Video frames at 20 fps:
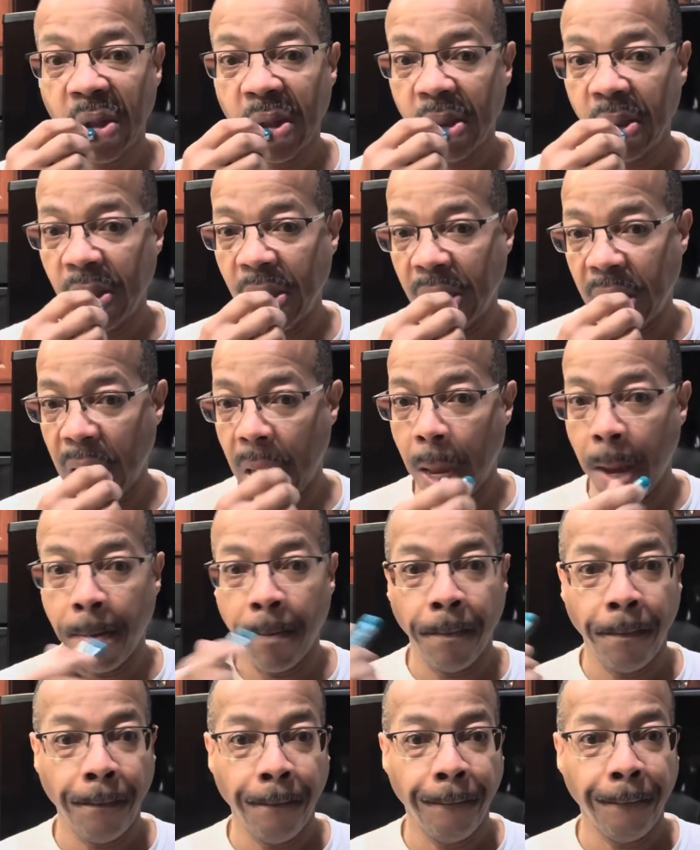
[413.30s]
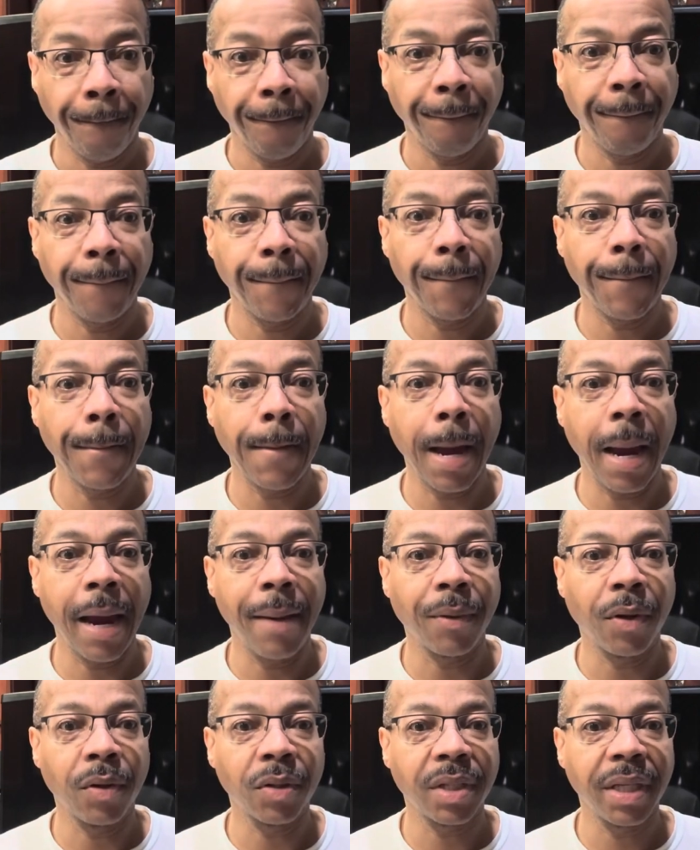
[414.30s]
but I
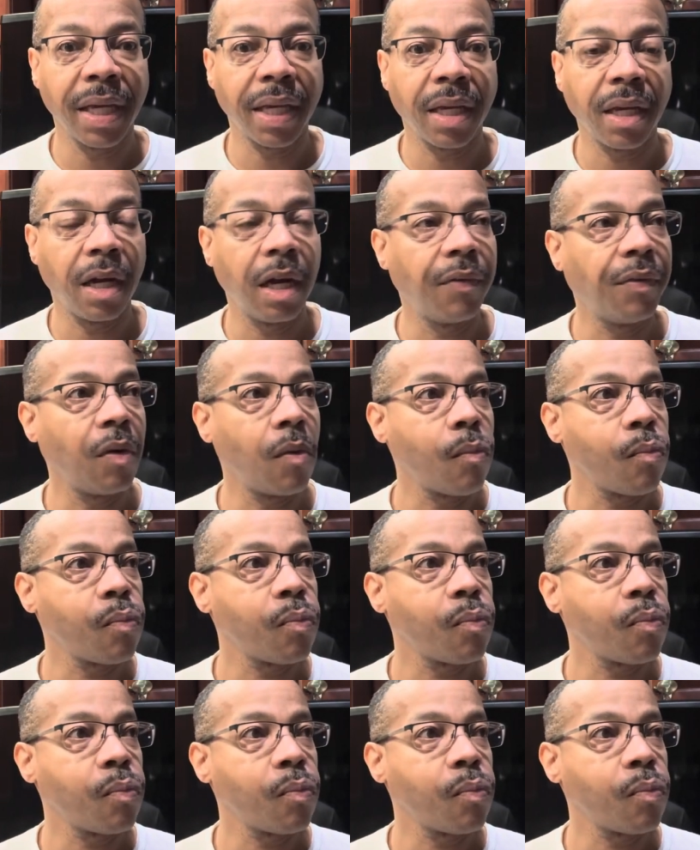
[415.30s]
am going to take care of it.